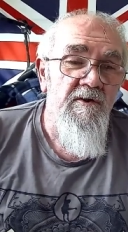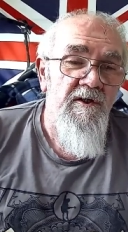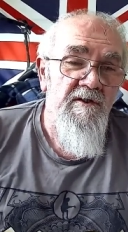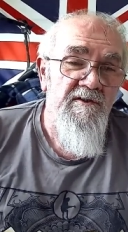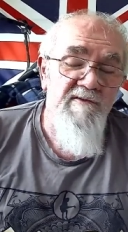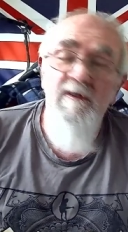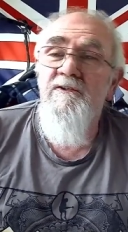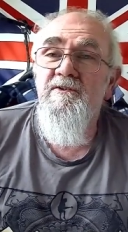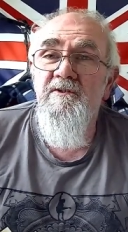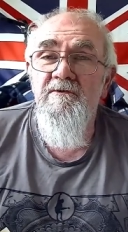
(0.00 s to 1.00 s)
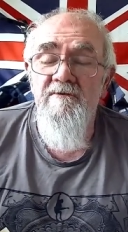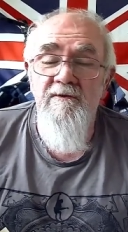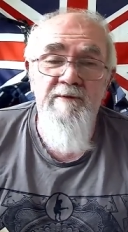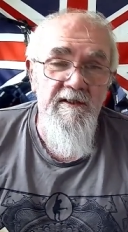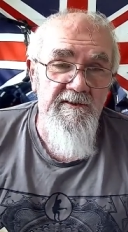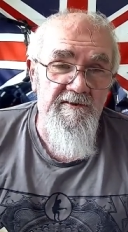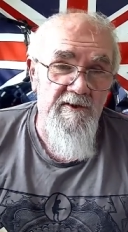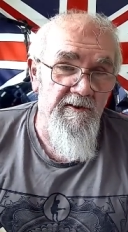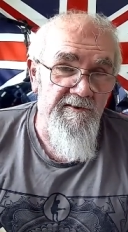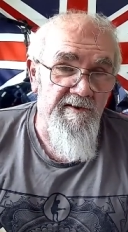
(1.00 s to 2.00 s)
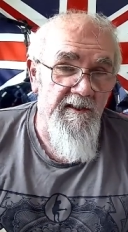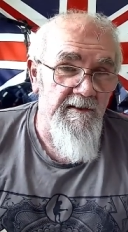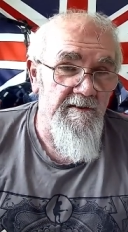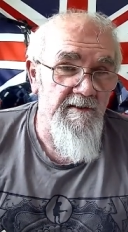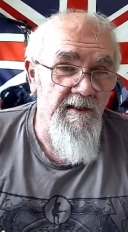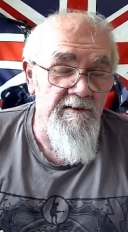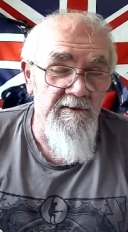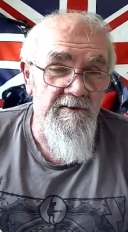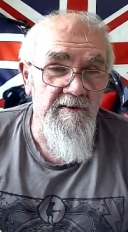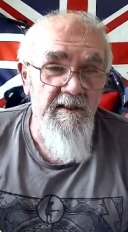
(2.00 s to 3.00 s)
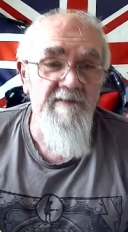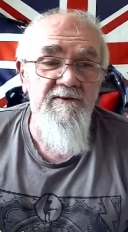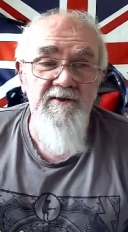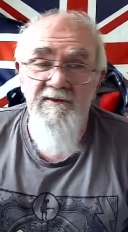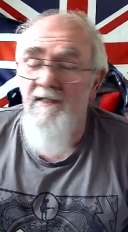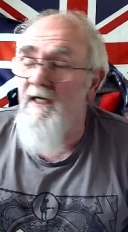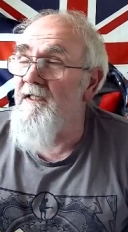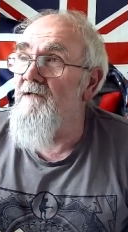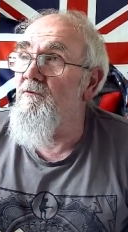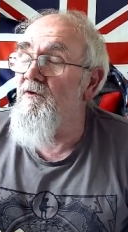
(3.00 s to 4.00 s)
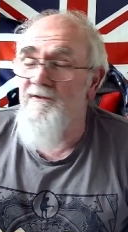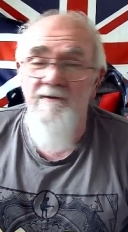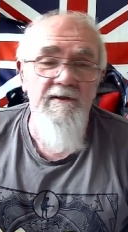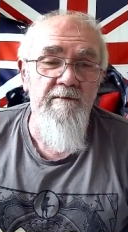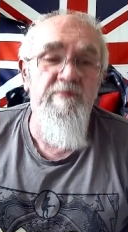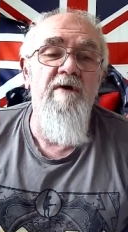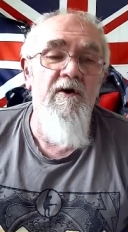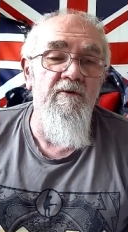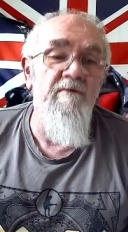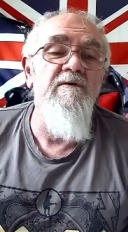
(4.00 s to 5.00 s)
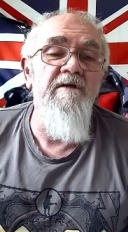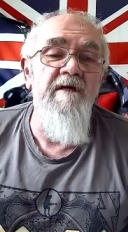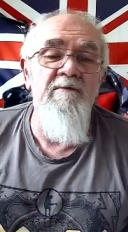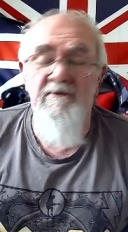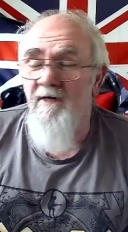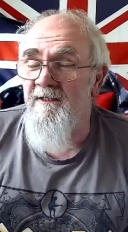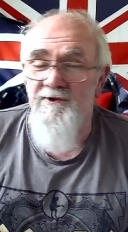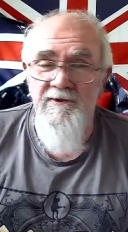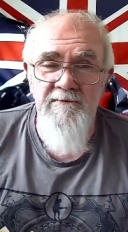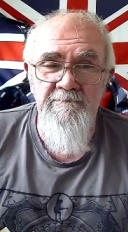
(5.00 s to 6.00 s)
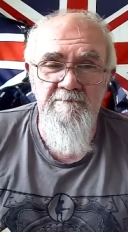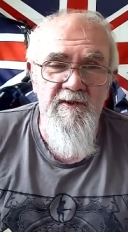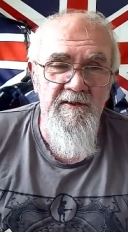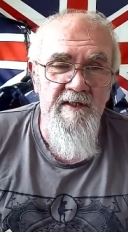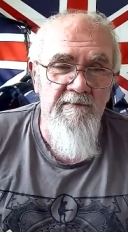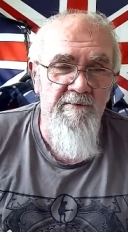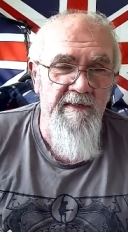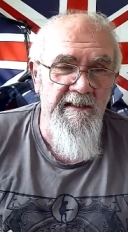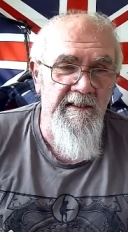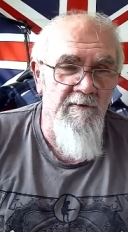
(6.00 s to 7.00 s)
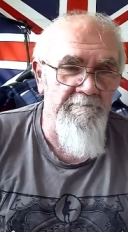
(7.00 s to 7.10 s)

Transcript: switch to the police, shall I say, and let's just say it wasn't the pro immigration that they were picking on.